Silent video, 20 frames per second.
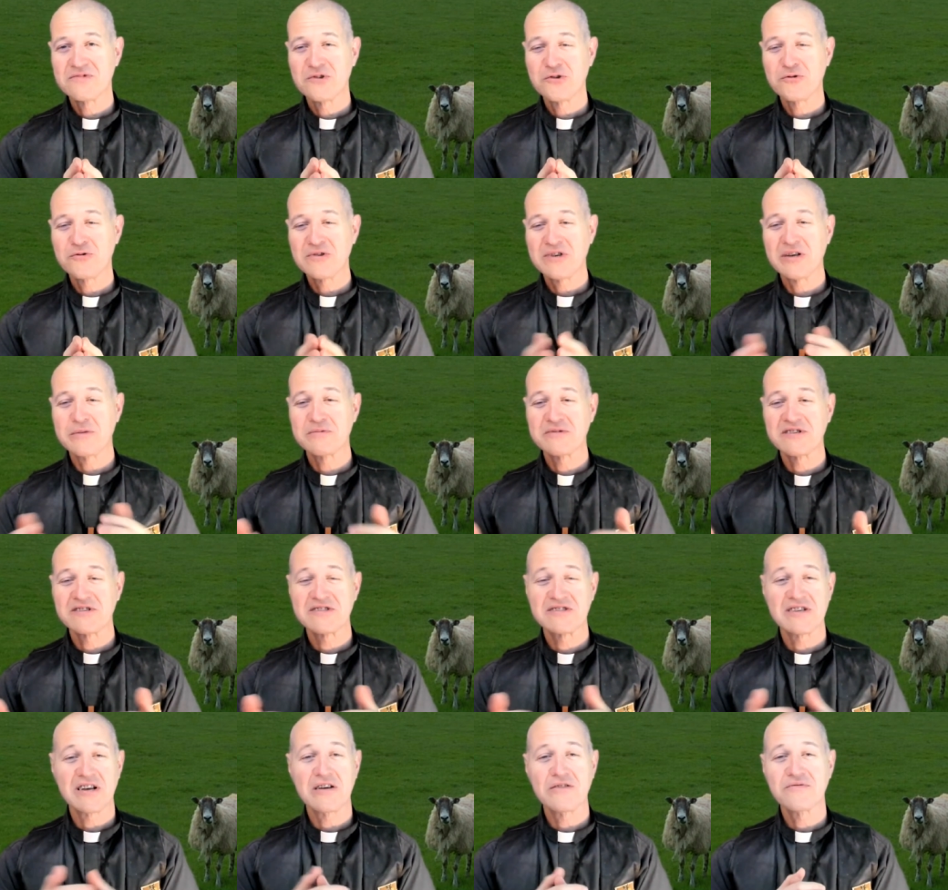who keeps us
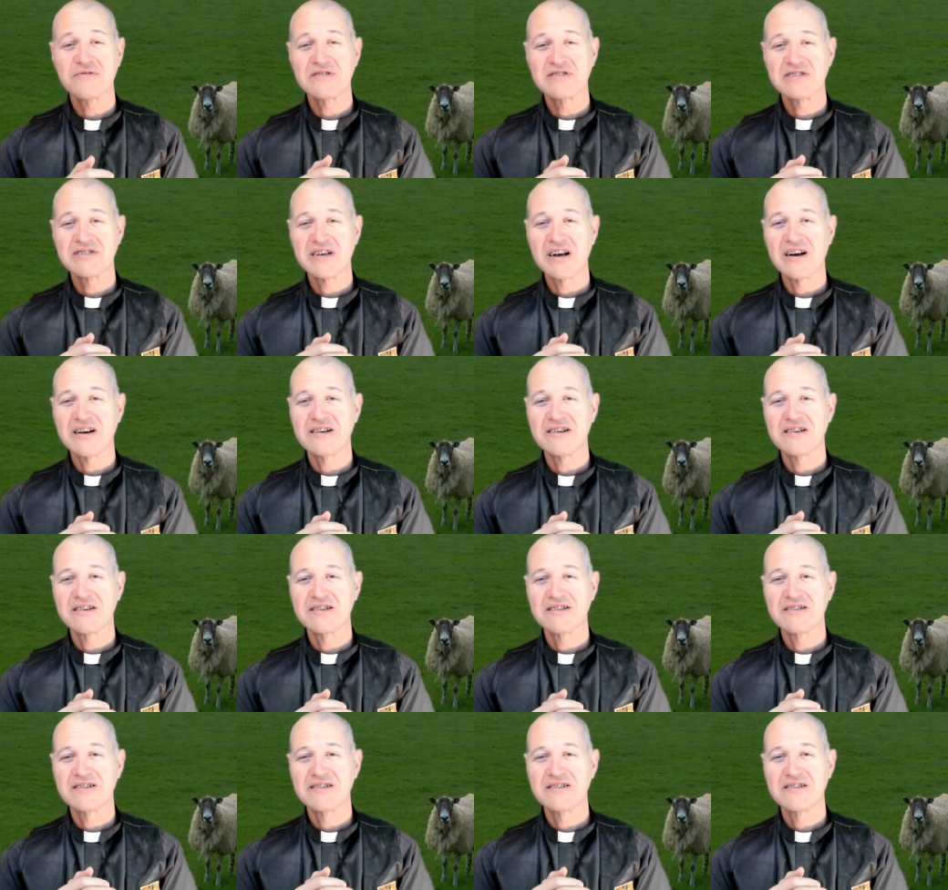safe inside it,
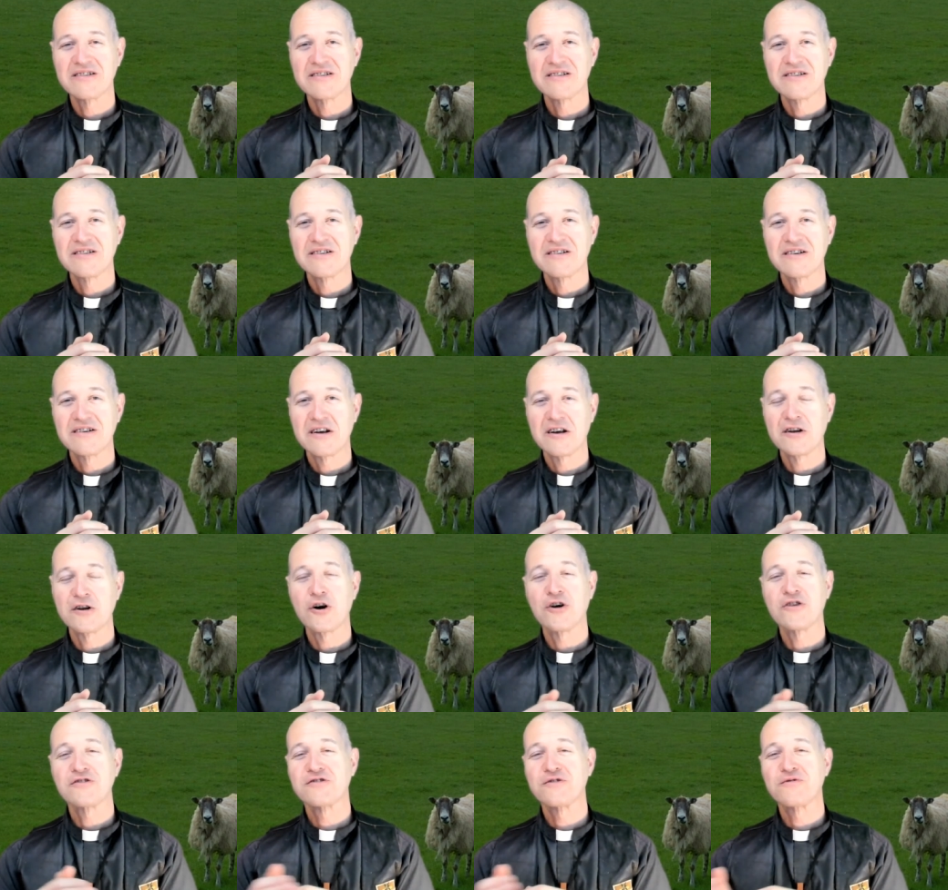and
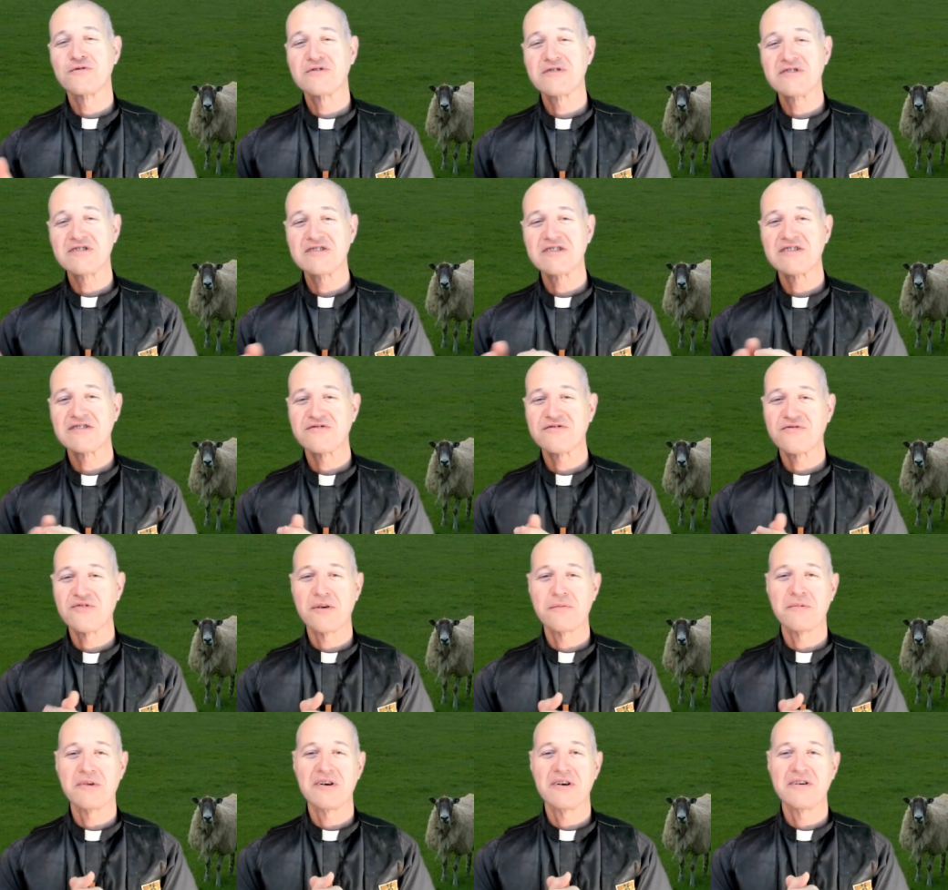also leads us
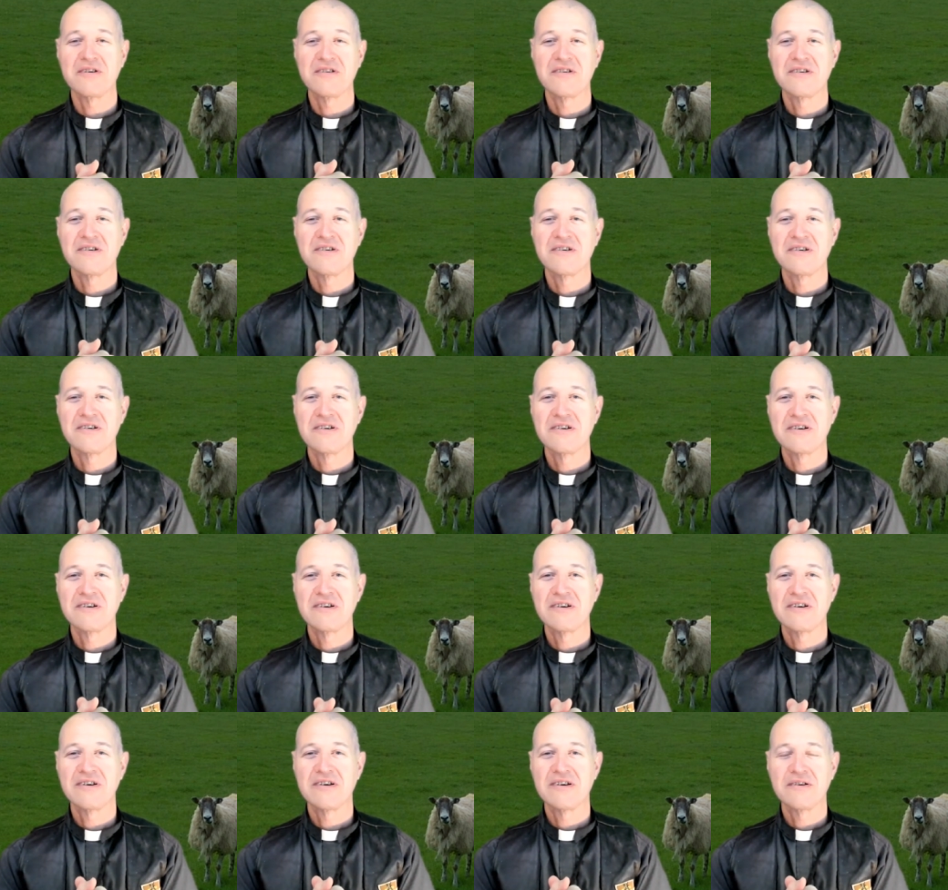from it,
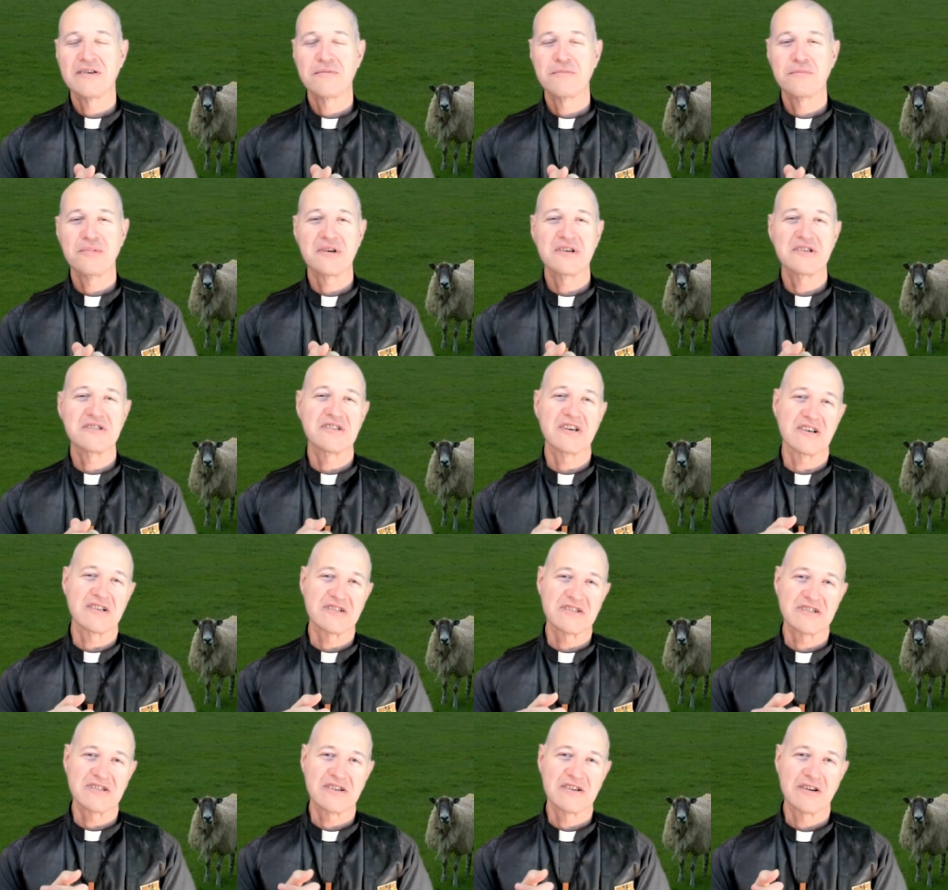bids
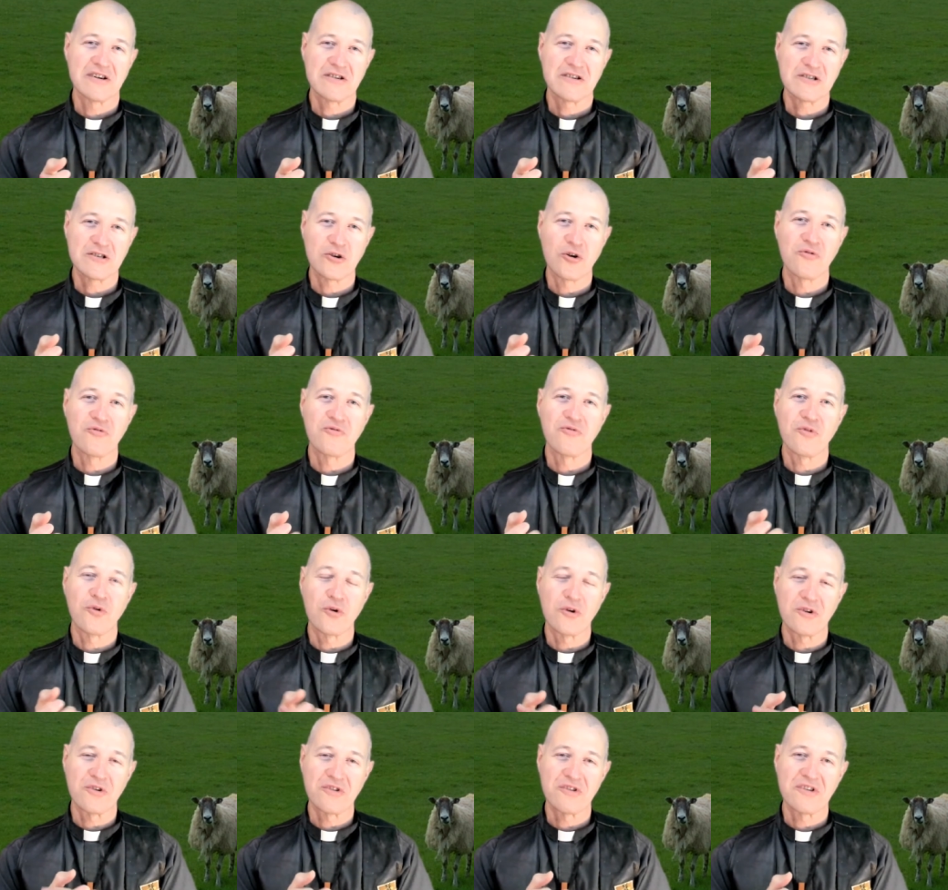us go
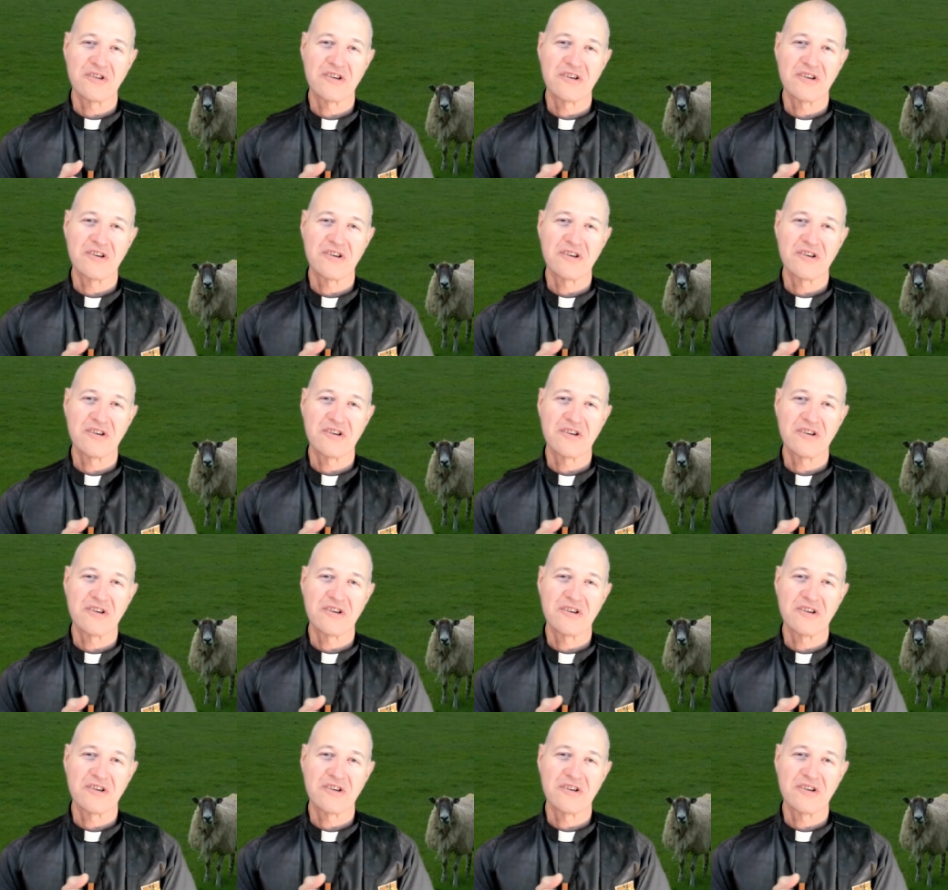forth.